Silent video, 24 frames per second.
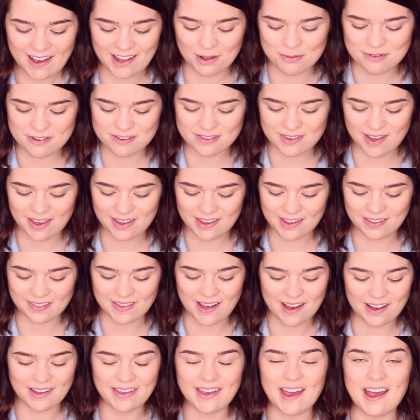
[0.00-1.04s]
and I'm just taking
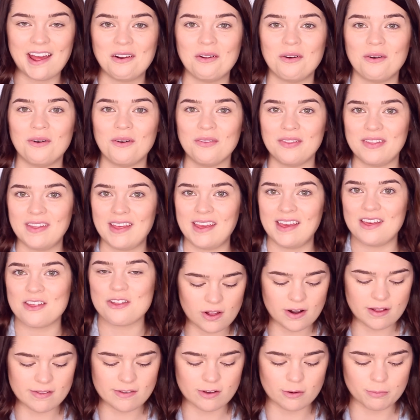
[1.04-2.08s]
that again on the
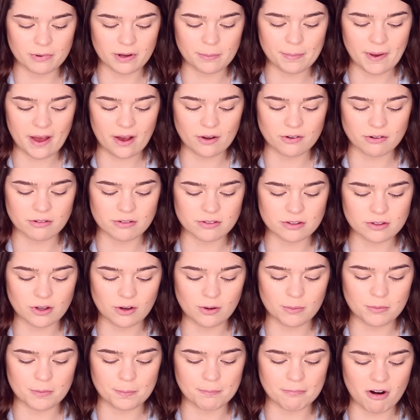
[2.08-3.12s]
Charlotte Tilbury Powder and
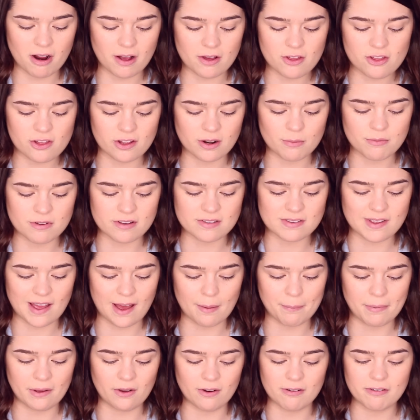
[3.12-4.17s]
Sculpt brush, and I'm just
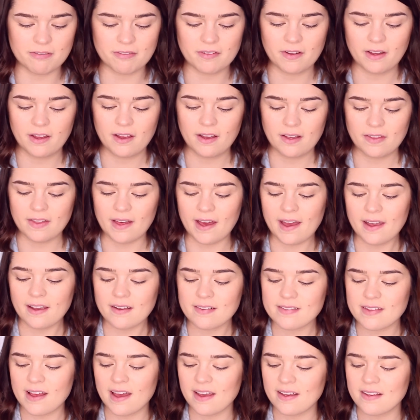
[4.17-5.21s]
tapping off the
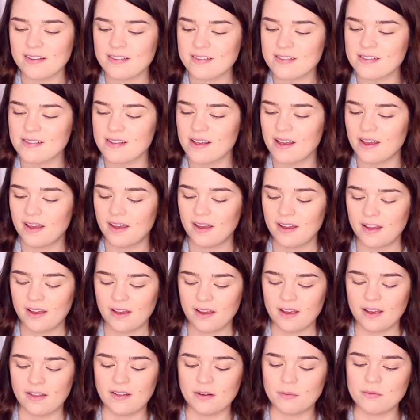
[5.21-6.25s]
excess,
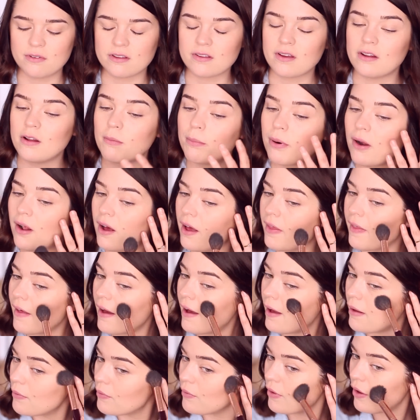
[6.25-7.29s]
and then I'm just going to apply
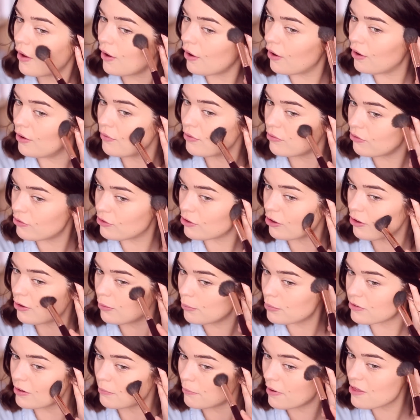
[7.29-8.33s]
that over the
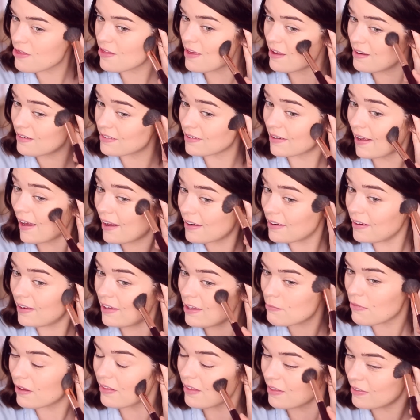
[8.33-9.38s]
tops of my cheeks. And I had an
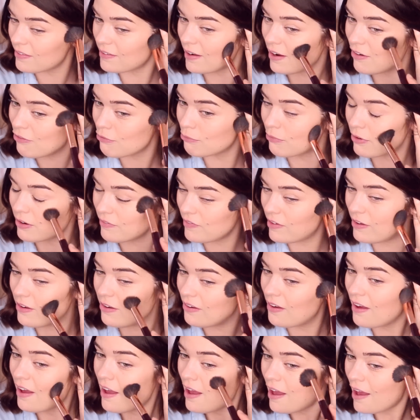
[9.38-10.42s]
email the other day from one of
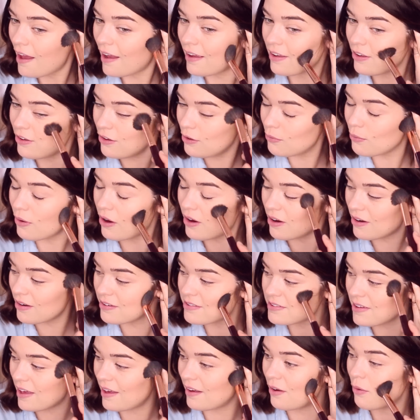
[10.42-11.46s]
you, and you were
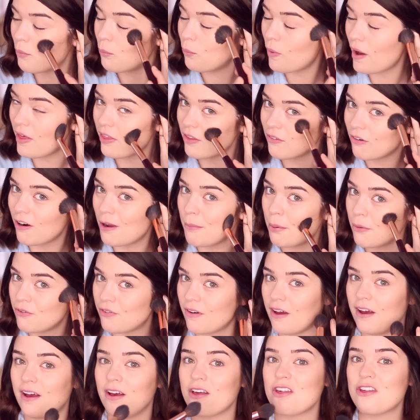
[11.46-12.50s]
asking whether I
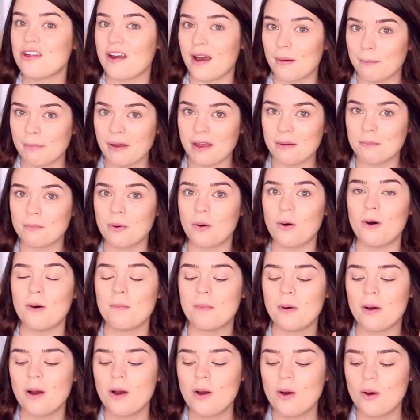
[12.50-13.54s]
prefer Champagne
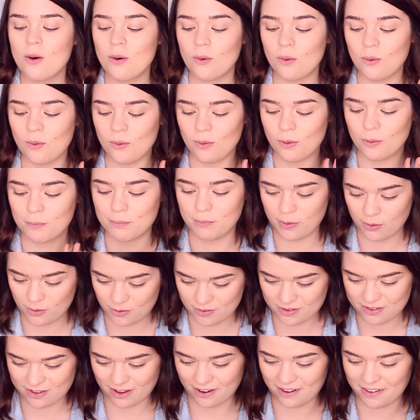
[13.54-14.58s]
Pop or
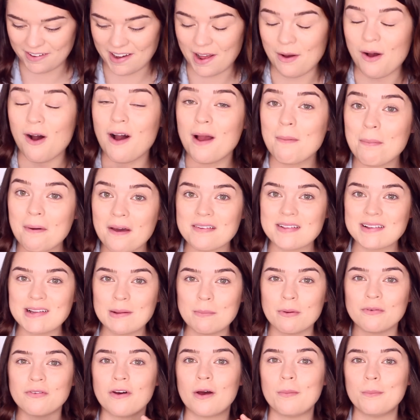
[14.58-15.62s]
Moonstone. Now, I
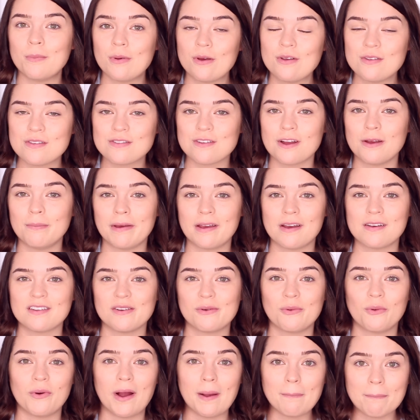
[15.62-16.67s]
personally prefer Moonstone because
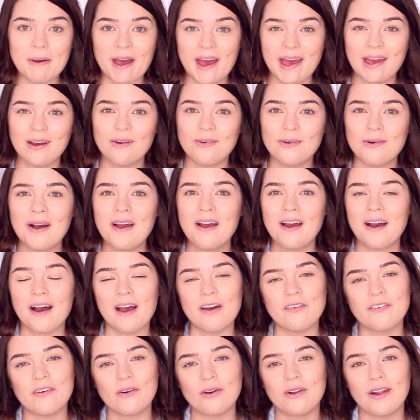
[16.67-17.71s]
I'm quite pale.
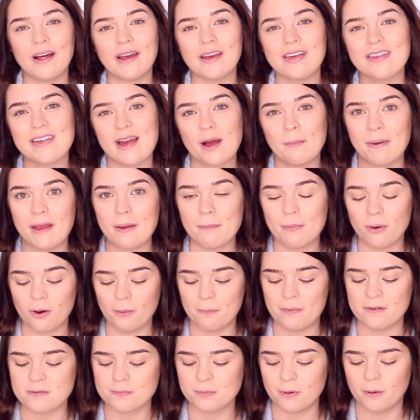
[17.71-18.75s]
I feel like Champagne
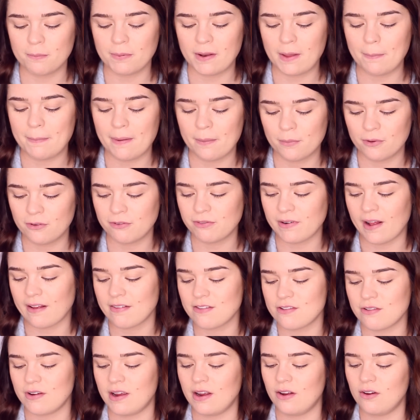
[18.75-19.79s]
Pop is probably a bit more
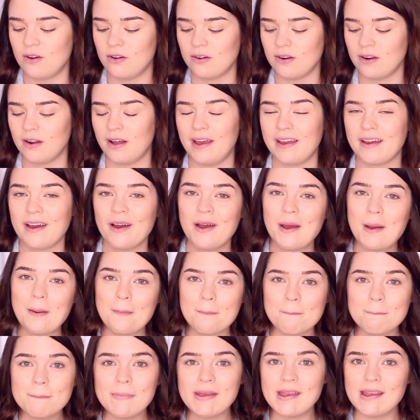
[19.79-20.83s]
flattering on like
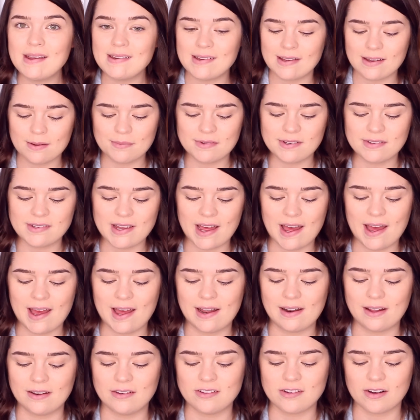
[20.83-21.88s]
medium to
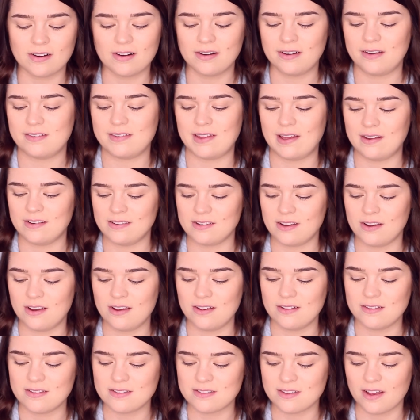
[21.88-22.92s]
tan and darker skin
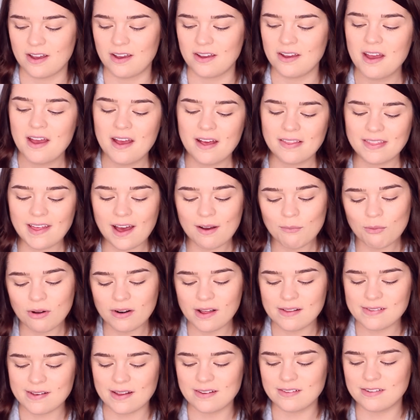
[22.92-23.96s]
tones. So that
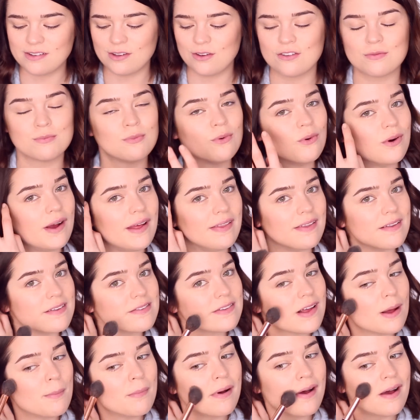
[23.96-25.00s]
one I tend to use more in the
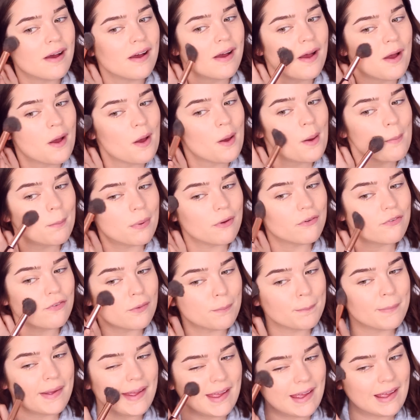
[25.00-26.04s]
summer. But
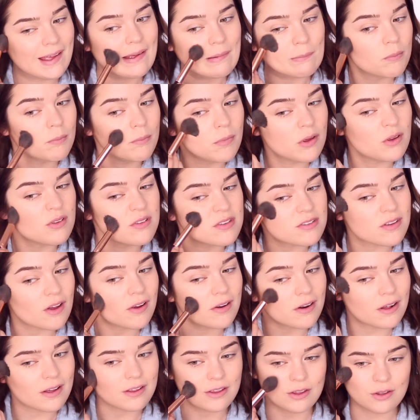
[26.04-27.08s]
for me,
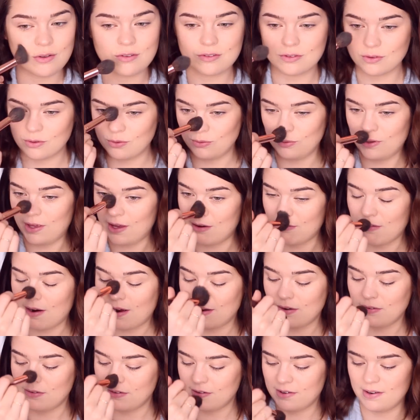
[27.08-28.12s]
Moonstone I use all year
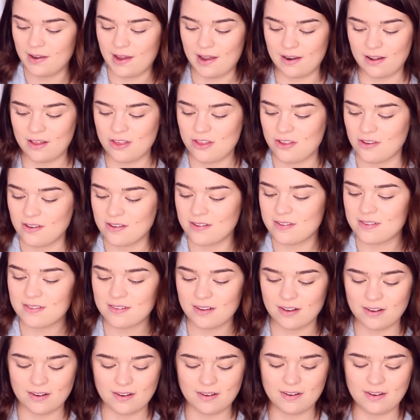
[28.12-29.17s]
round. And I
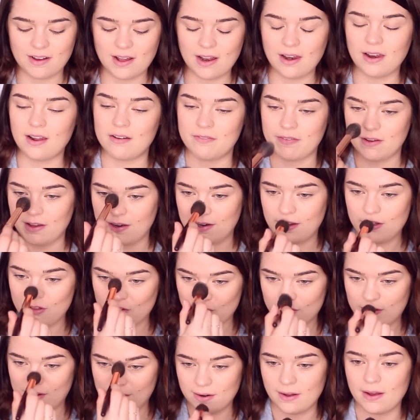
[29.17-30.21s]
just, oh, I love it. I
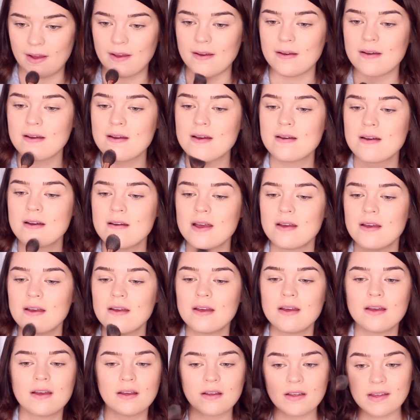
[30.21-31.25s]
literally like,
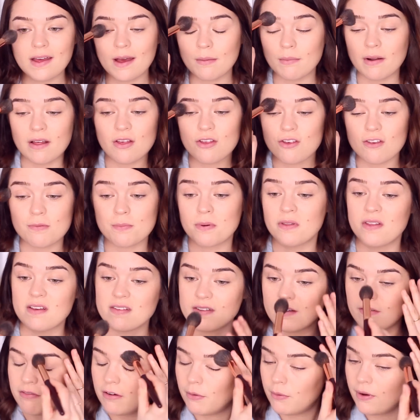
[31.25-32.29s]
yeah, let's just put
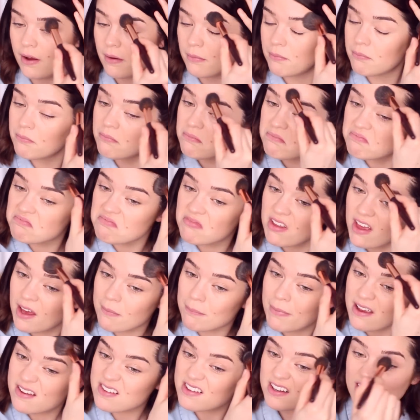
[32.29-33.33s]
this everywhere. Yeah,
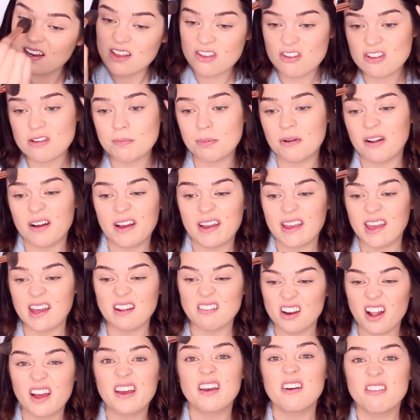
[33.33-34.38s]
basically just applying
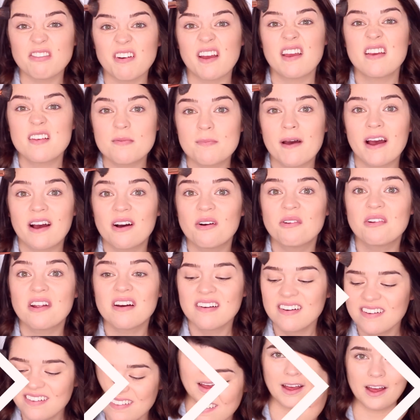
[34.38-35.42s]
it like a face
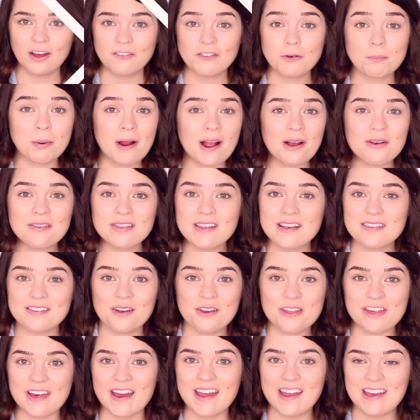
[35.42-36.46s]
powder. For brows, there's
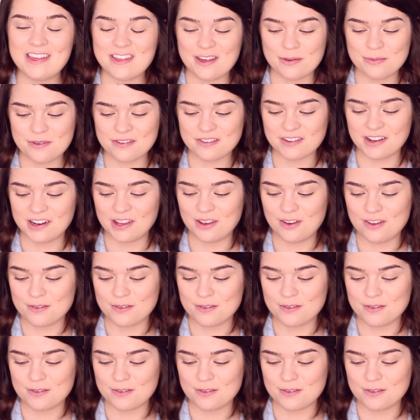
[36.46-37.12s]
no change. I'm just gonna